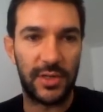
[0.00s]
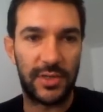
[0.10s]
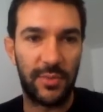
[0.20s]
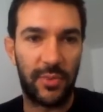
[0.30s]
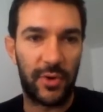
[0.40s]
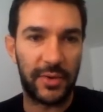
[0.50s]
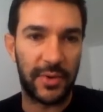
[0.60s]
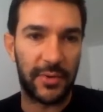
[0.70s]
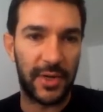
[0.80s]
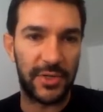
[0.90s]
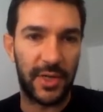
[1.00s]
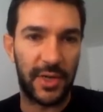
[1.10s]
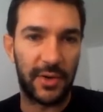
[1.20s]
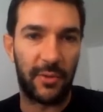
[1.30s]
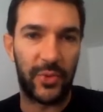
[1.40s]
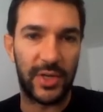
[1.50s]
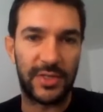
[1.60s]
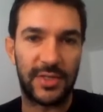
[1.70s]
symbolic regression and compressed